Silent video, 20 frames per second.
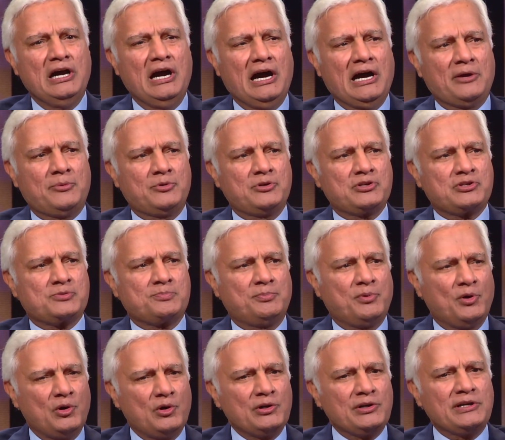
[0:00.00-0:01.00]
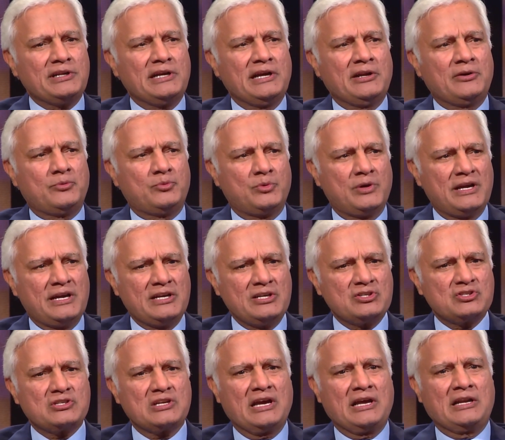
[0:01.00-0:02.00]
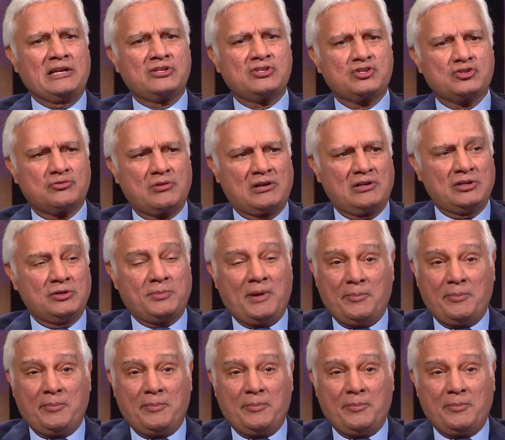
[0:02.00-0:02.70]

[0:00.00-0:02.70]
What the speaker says: I was born and raised and struggled.